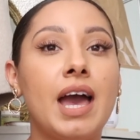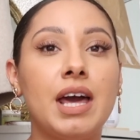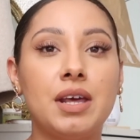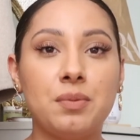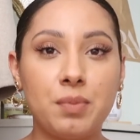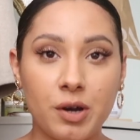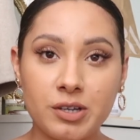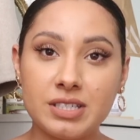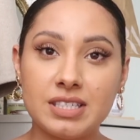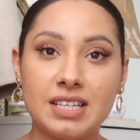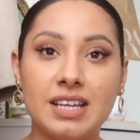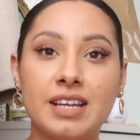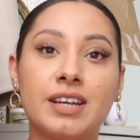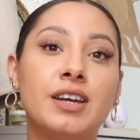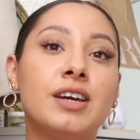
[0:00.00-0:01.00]
and
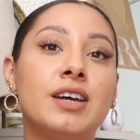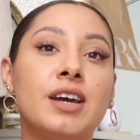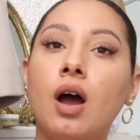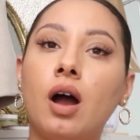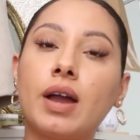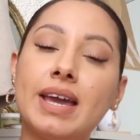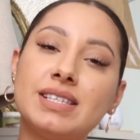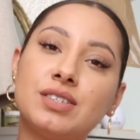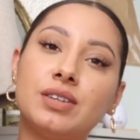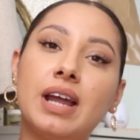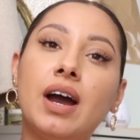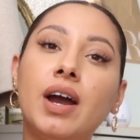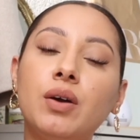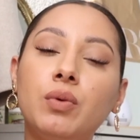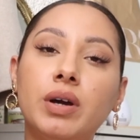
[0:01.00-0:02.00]
posting. Okay, so
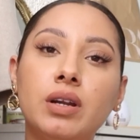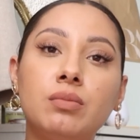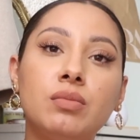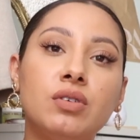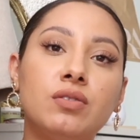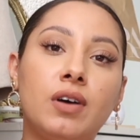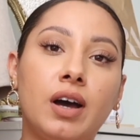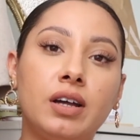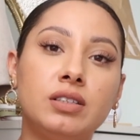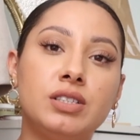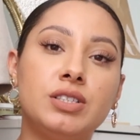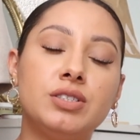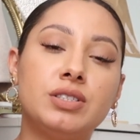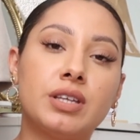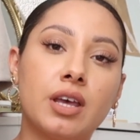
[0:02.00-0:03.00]
now I want to move on
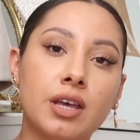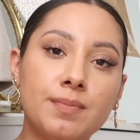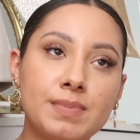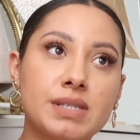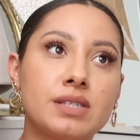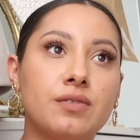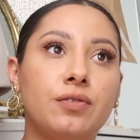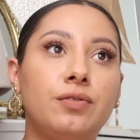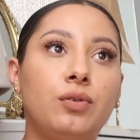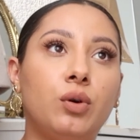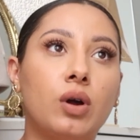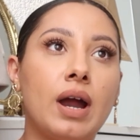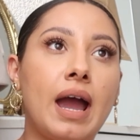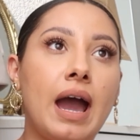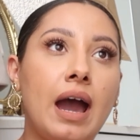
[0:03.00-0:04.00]
to tips
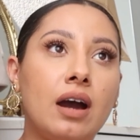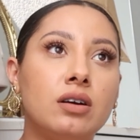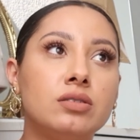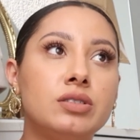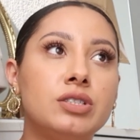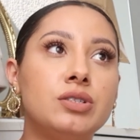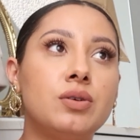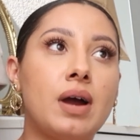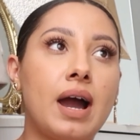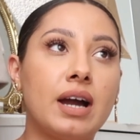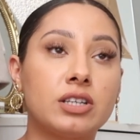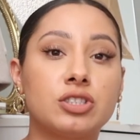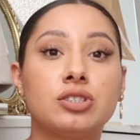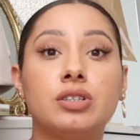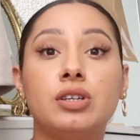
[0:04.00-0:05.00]
for how to
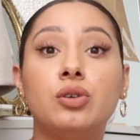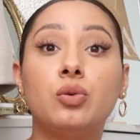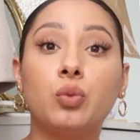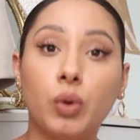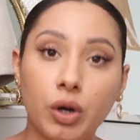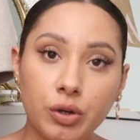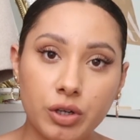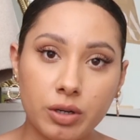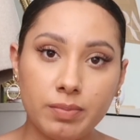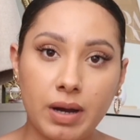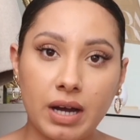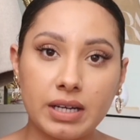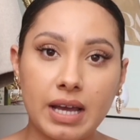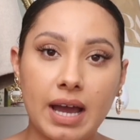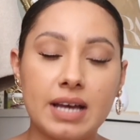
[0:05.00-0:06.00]
actually grow your
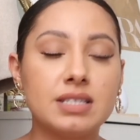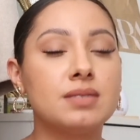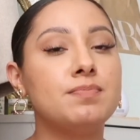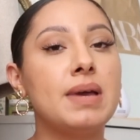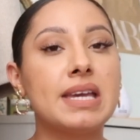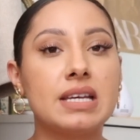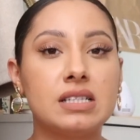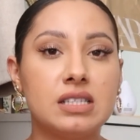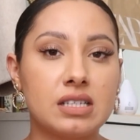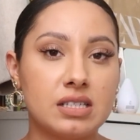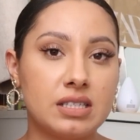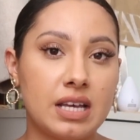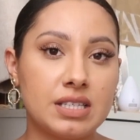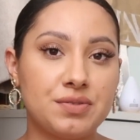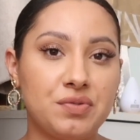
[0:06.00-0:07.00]
podcast, make it
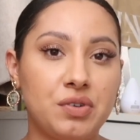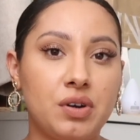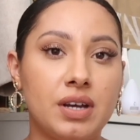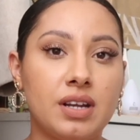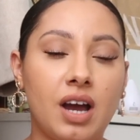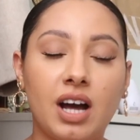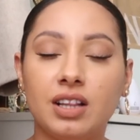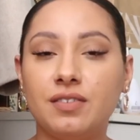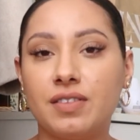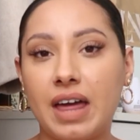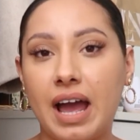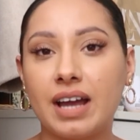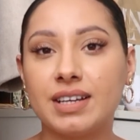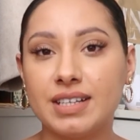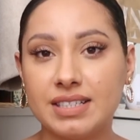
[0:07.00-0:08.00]
successful, and all of
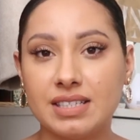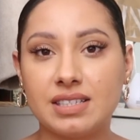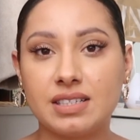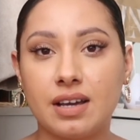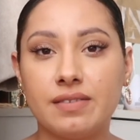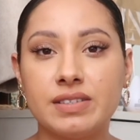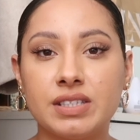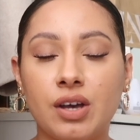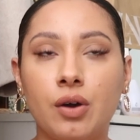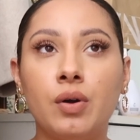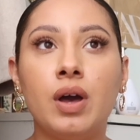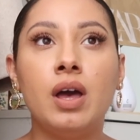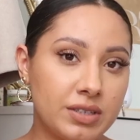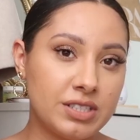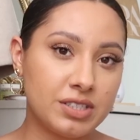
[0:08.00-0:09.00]
that good stuff. So
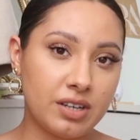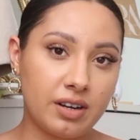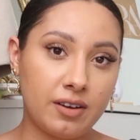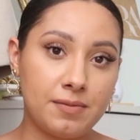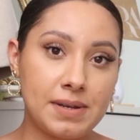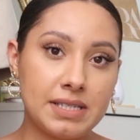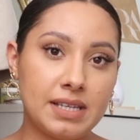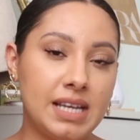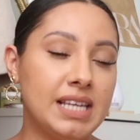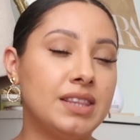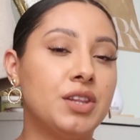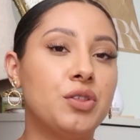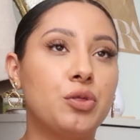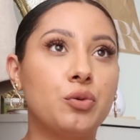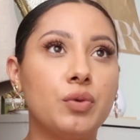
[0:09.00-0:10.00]
I want to start off by saying
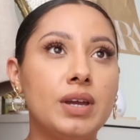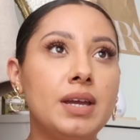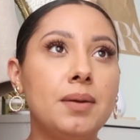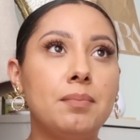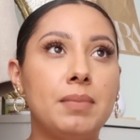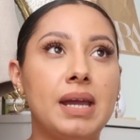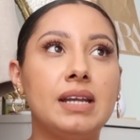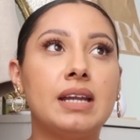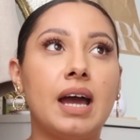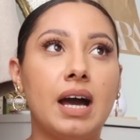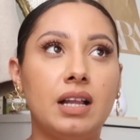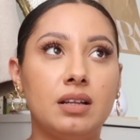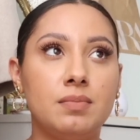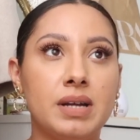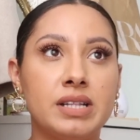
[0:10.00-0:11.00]
the 3 main
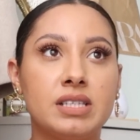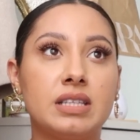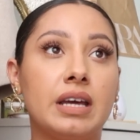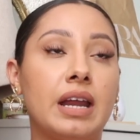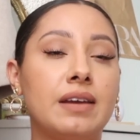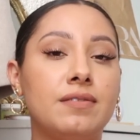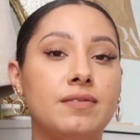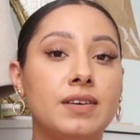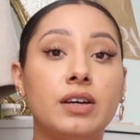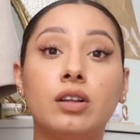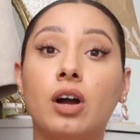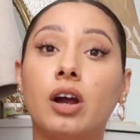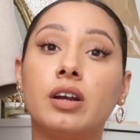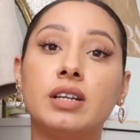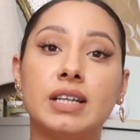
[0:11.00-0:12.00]
elements that I feel
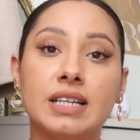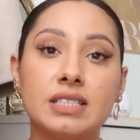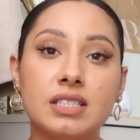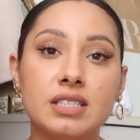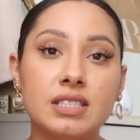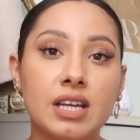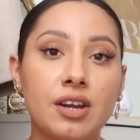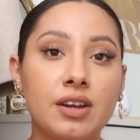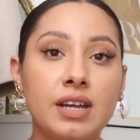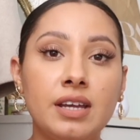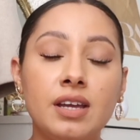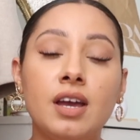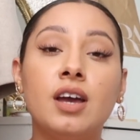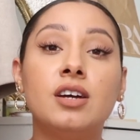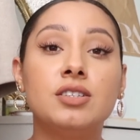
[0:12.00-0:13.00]
are
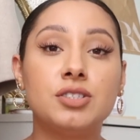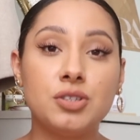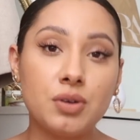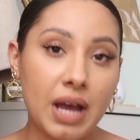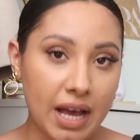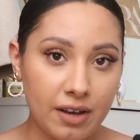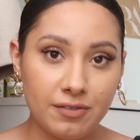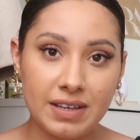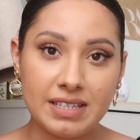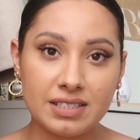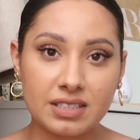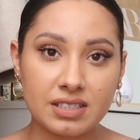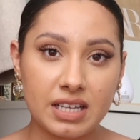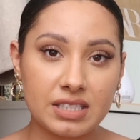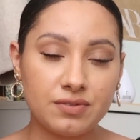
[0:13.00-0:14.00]
necessary to have a
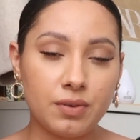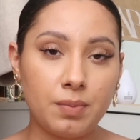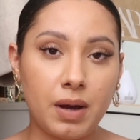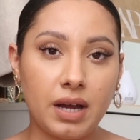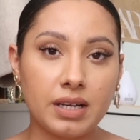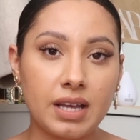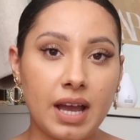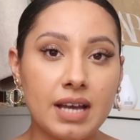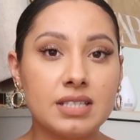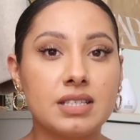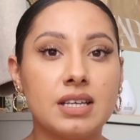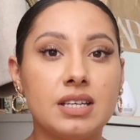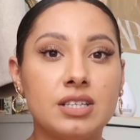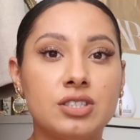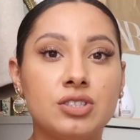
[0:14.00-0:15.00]
successful podcast
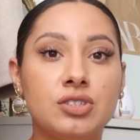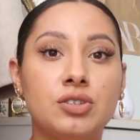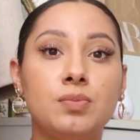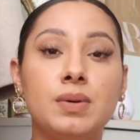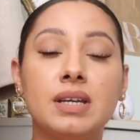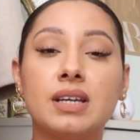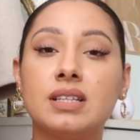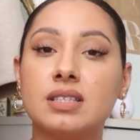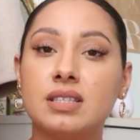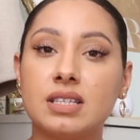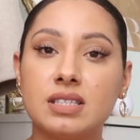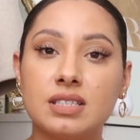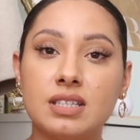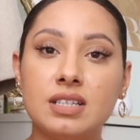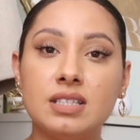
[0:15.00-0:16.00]
is to be
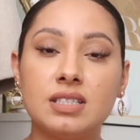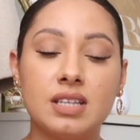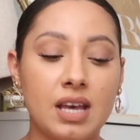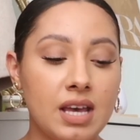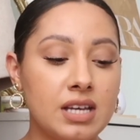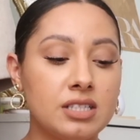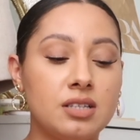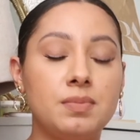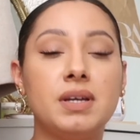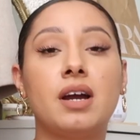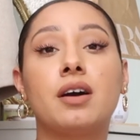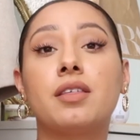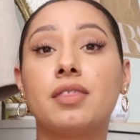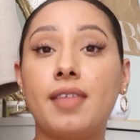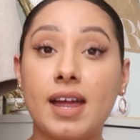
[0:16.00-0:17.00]
consistent, to be
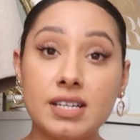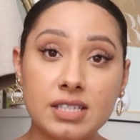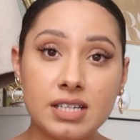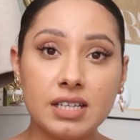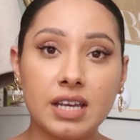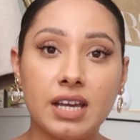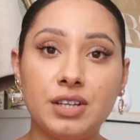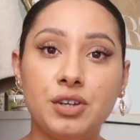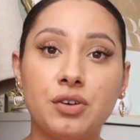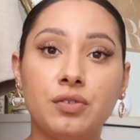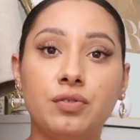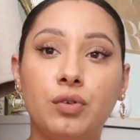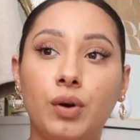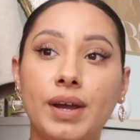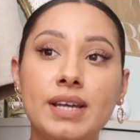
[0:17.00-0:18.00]
authentic in your
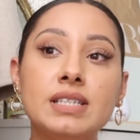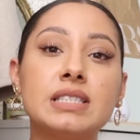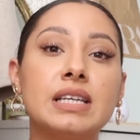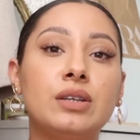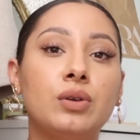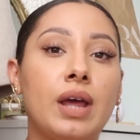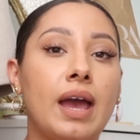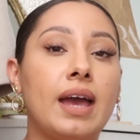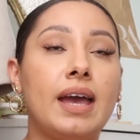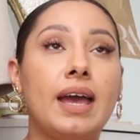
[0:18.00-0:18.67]
voice and